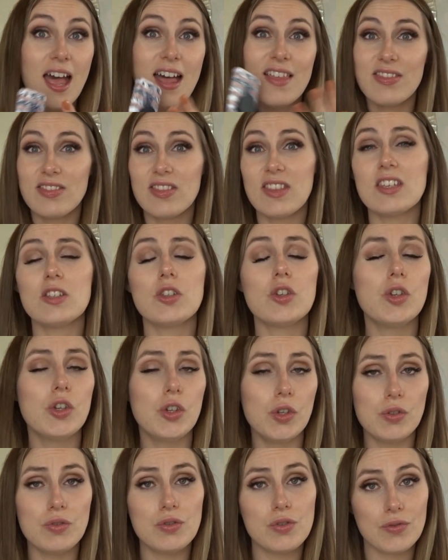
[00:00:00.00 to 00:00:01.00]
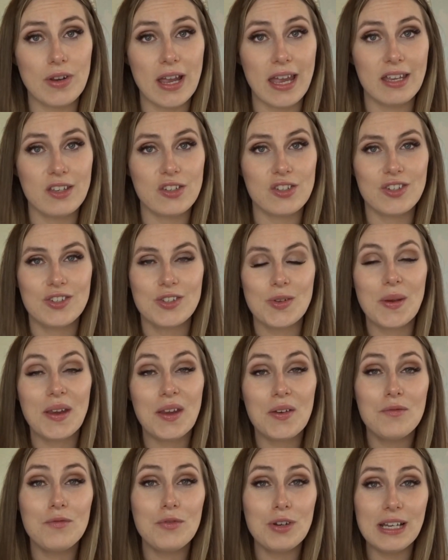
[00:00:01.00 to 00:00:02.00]
There's a huge range, so it
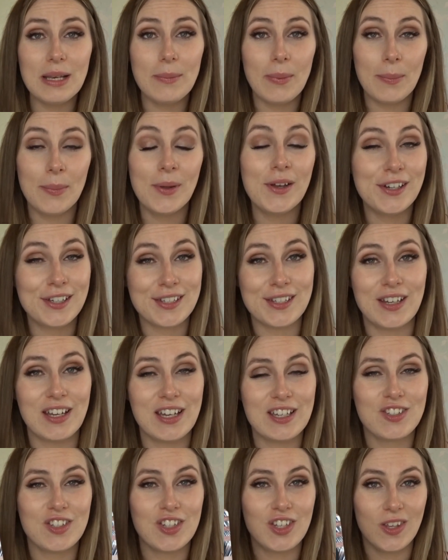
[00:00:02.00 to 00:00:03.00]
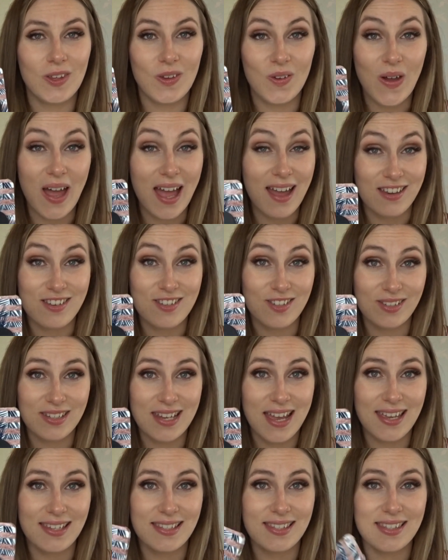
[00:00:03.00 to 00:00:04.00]
can really be personalised to you and your
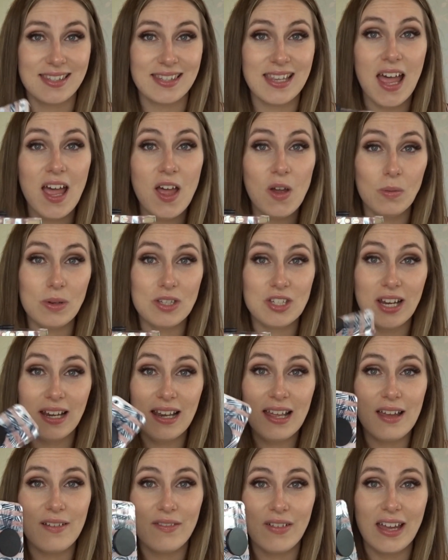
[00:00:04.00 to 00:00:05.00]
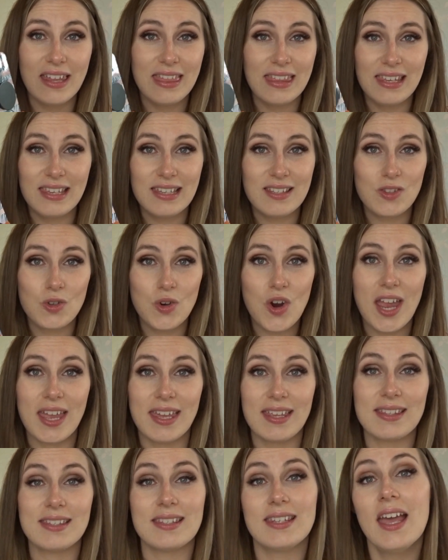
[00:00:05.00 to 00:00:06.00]
tastes, which I love. I think it's
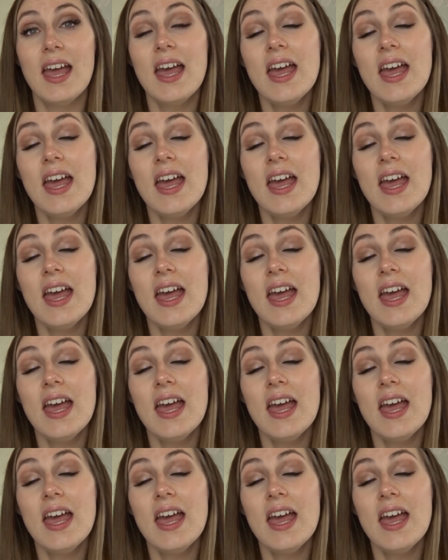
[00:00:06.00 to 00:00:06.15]
great.